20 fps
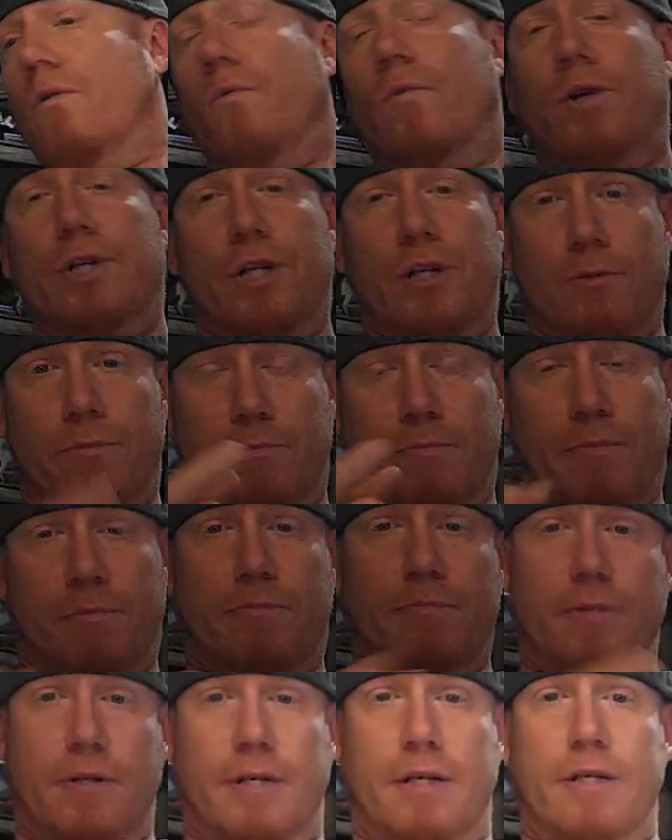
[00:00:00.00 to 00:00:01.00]
when you're
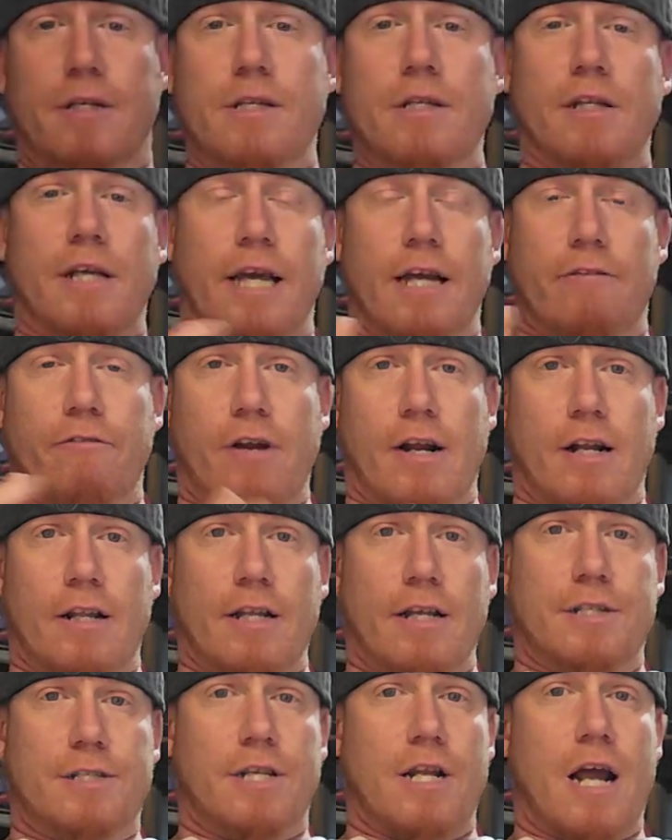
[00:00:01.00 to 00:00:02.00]
getting ready to
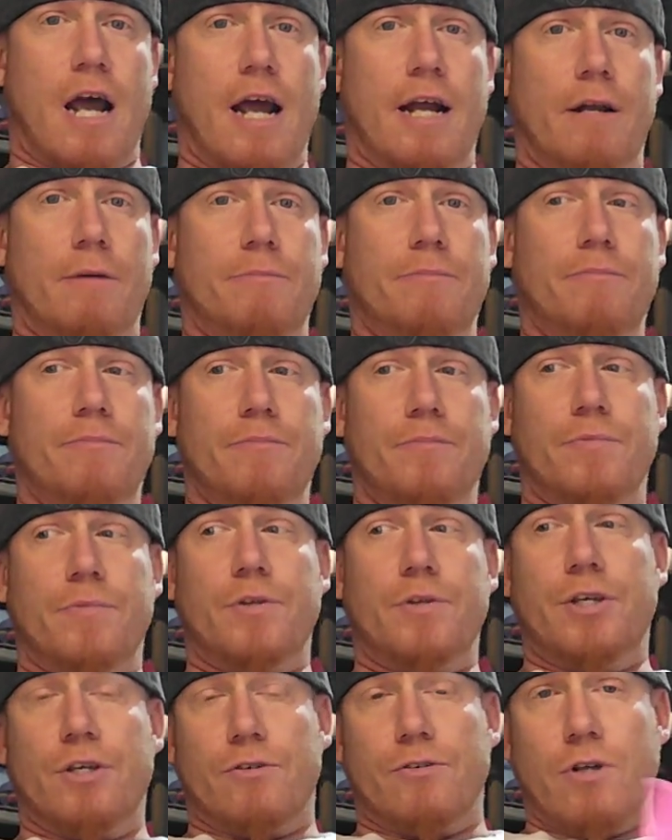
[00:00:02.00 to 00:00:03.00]
list an item,
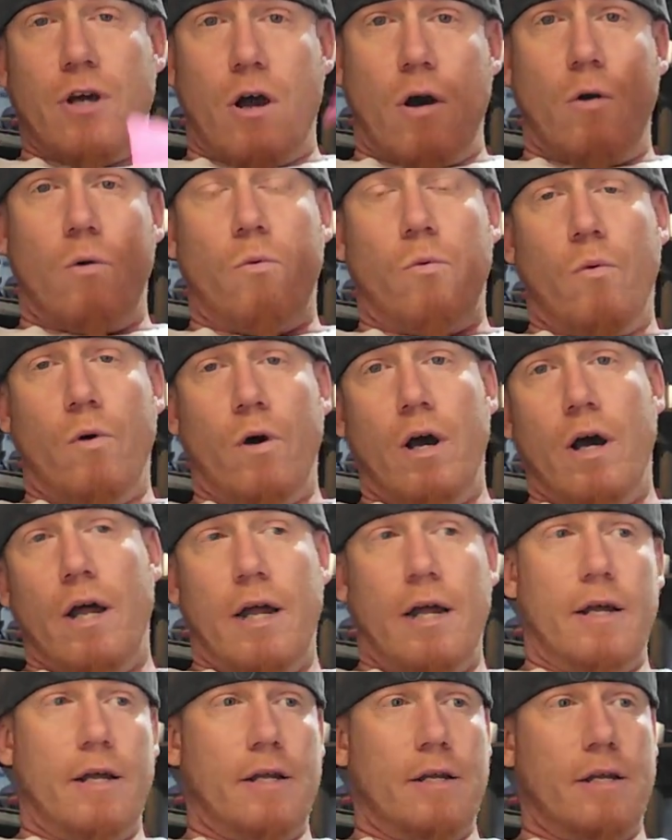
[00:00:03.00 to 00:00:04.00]
you'll know what
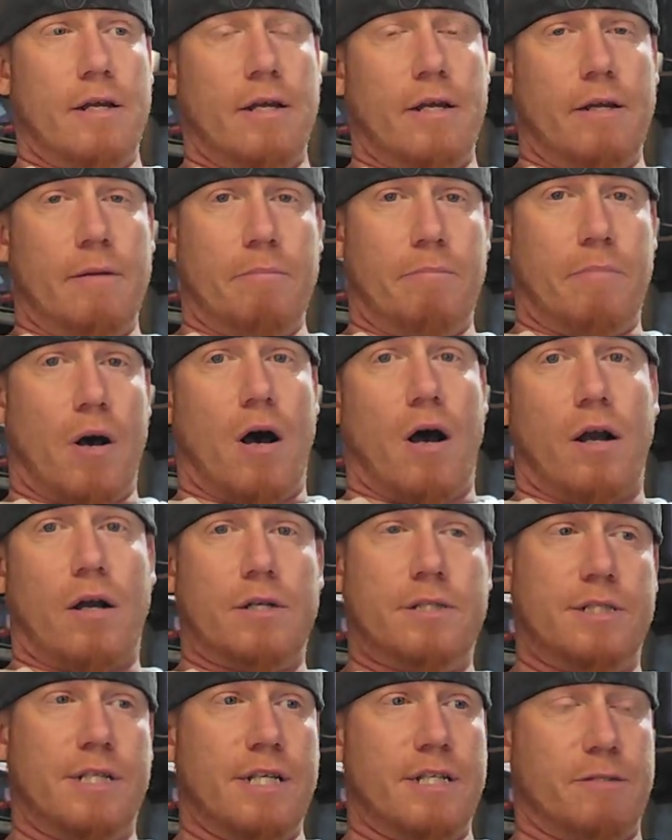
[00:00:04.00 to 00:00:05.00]

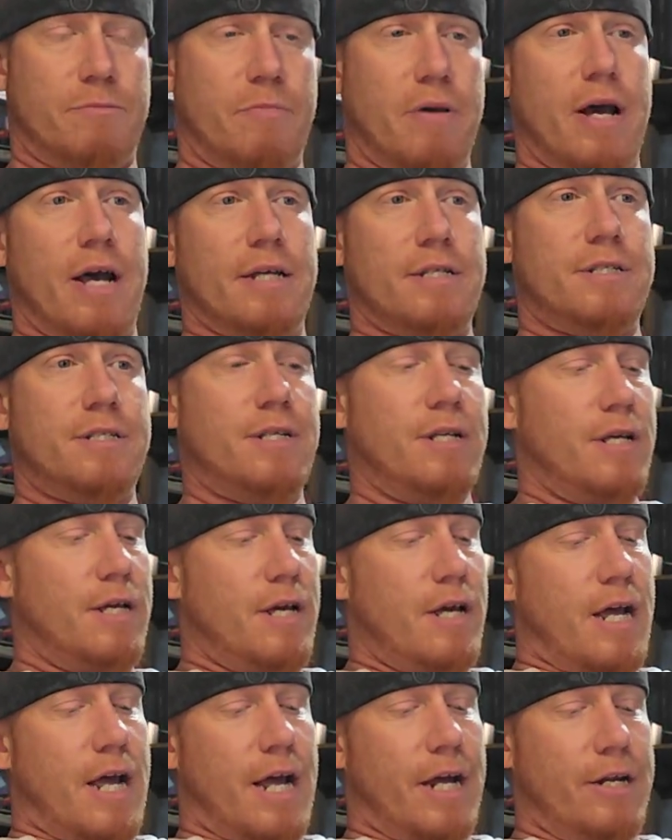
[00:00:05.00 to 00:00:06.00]
box is best.
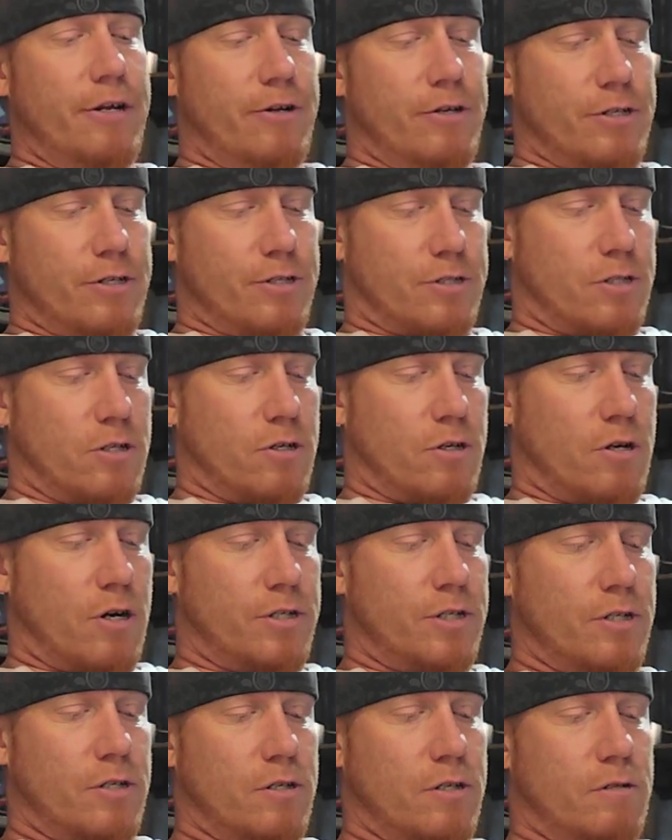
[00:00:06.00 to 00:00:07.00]
And you can just look
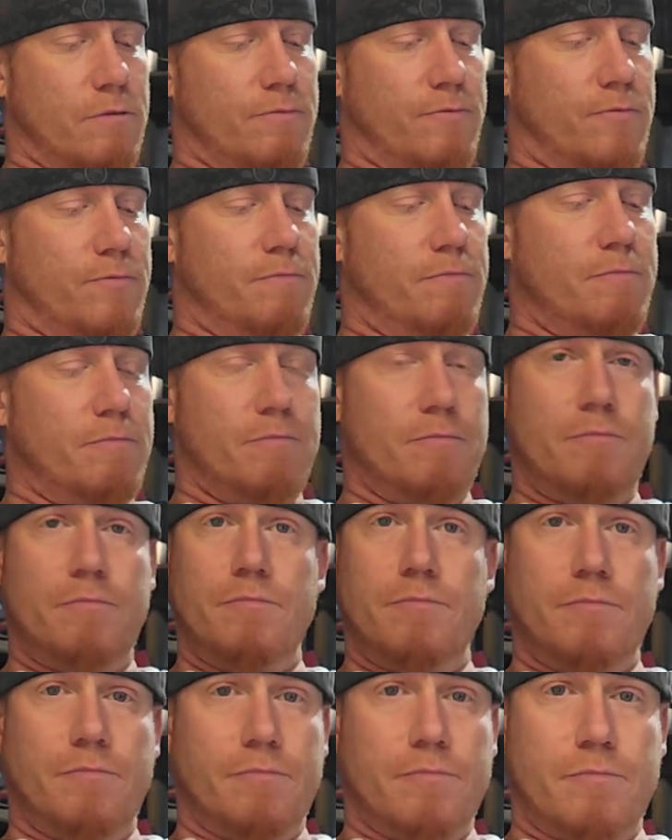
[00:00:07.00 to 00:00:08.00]
on your little
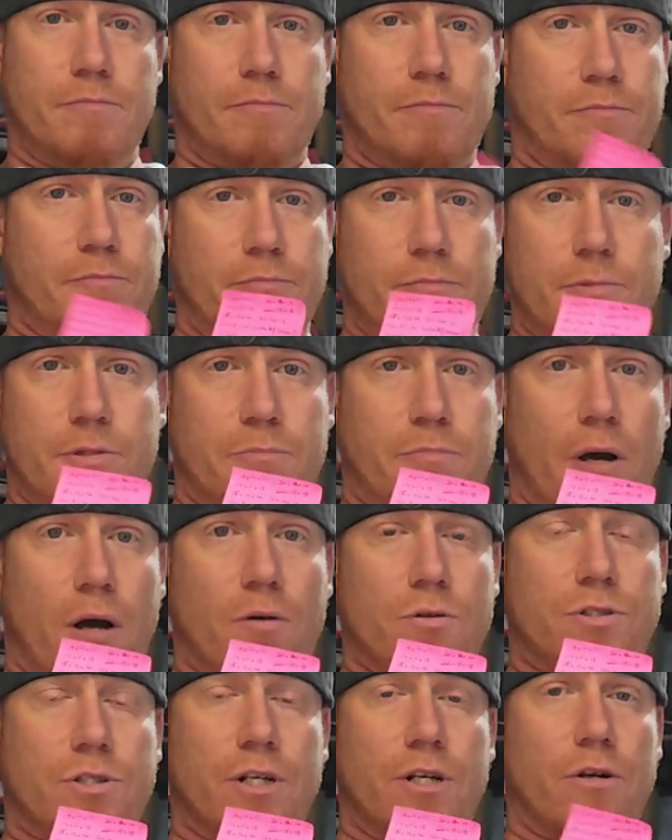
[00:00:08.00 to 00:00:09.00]

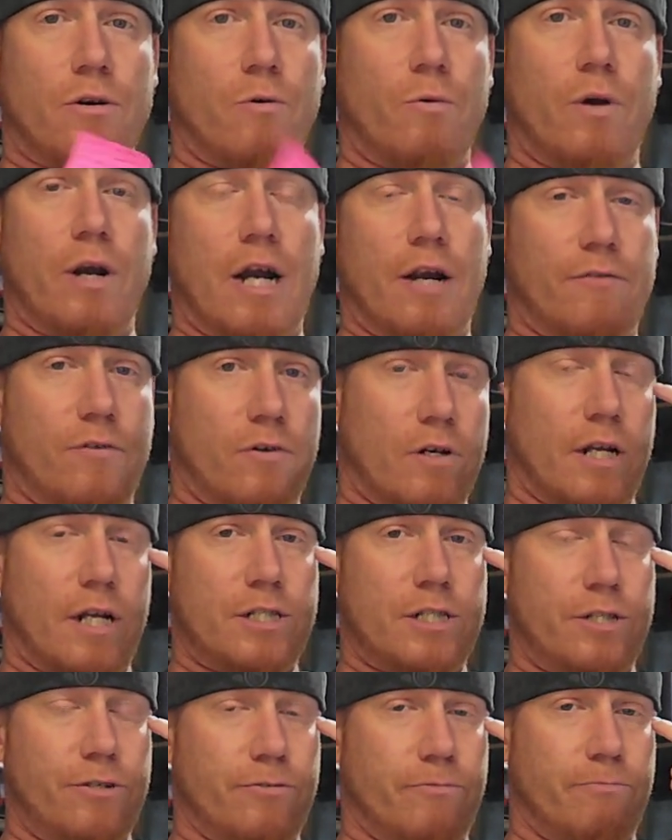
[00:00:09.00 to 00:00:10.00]
Post-it or whatever,
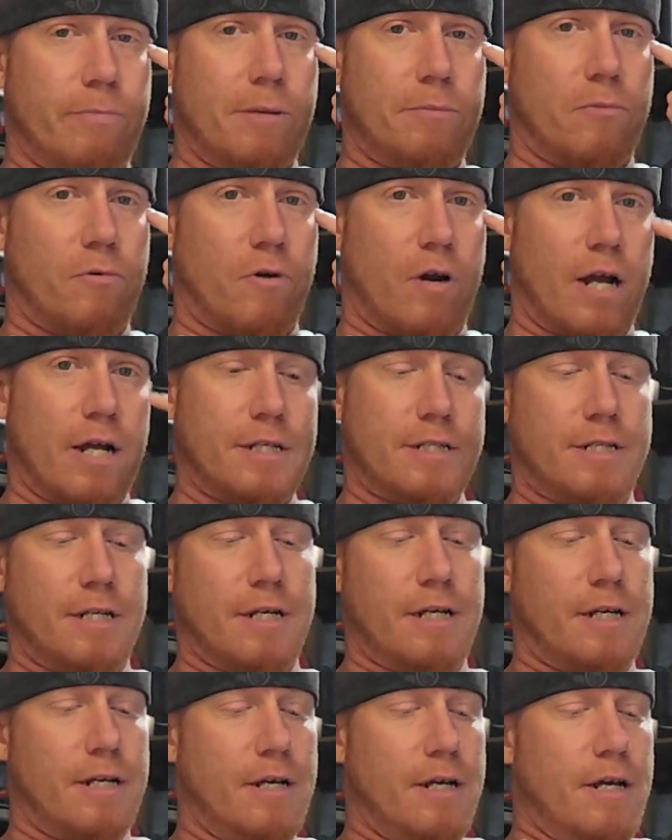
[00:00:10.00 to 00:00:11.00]
unless you've memorized
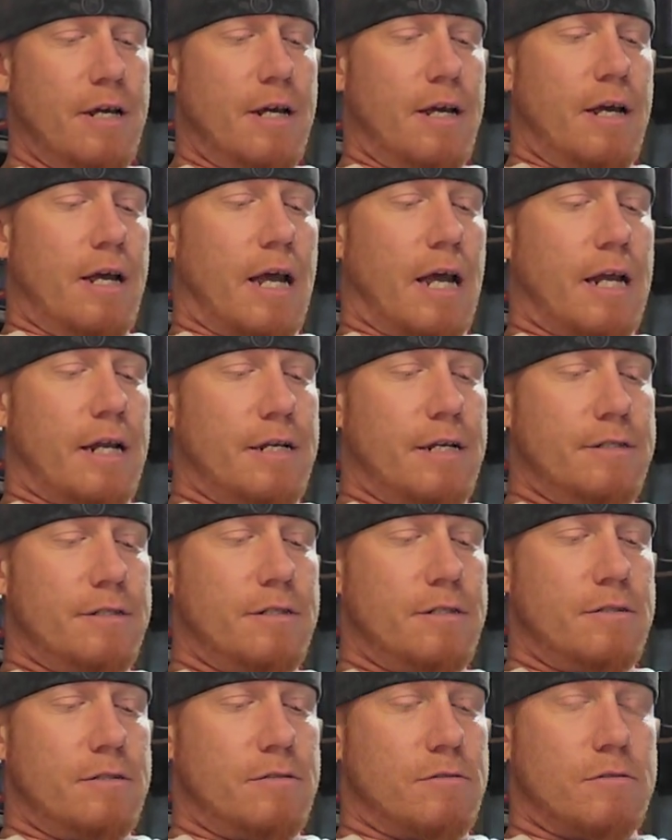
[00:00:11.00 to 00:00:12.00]
it, and
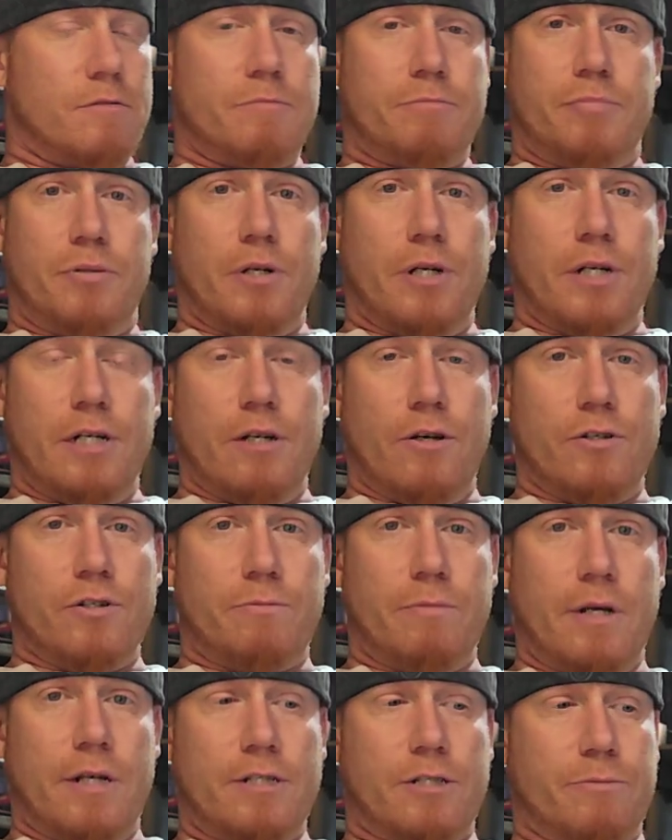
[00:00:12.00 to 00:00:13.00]
put in those
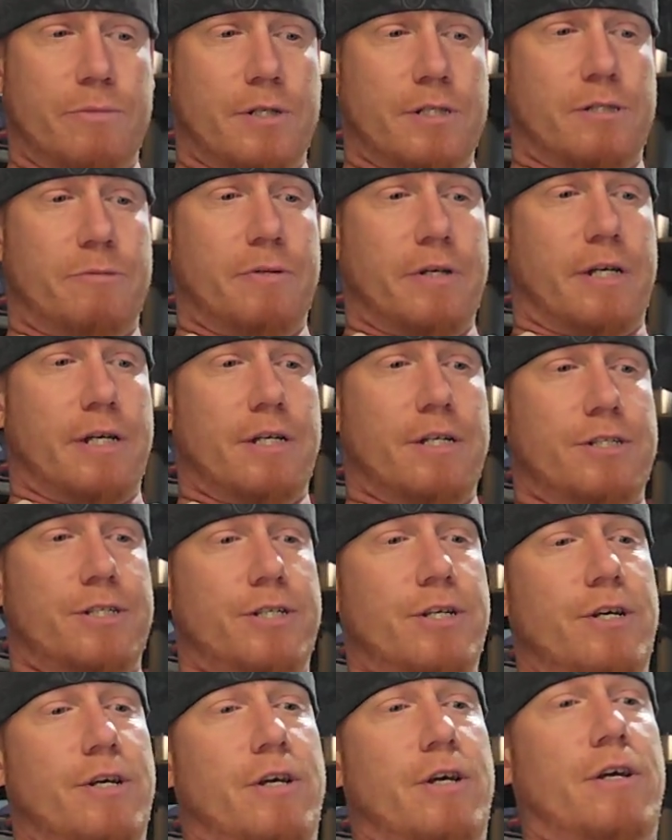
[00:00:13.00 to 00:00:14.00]
measurements. Because